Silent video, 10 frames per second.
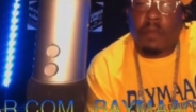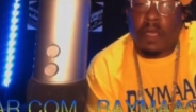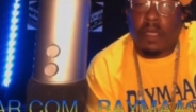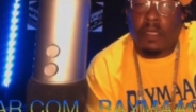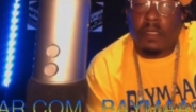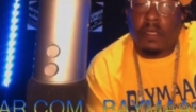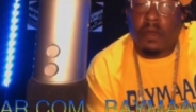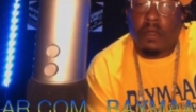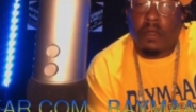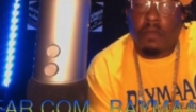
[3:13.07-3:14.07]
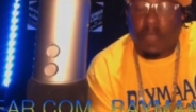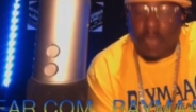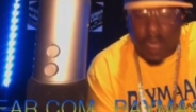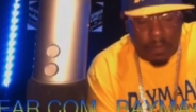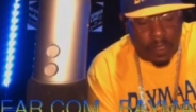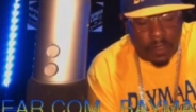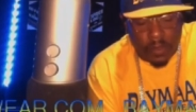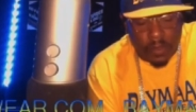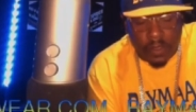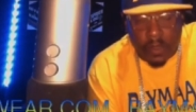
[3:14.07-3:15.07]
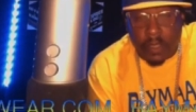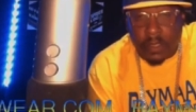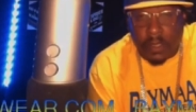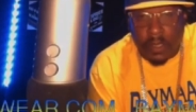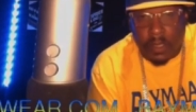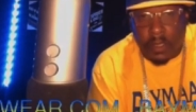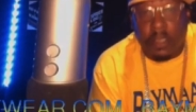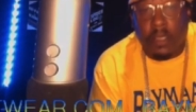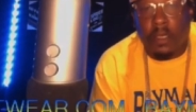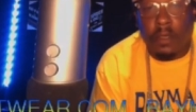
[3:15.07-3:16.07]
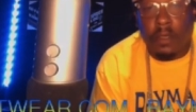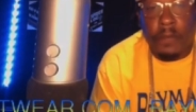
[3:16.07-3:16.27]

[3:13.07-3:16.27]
painless at all. But God bless her. So I just couldn't uh,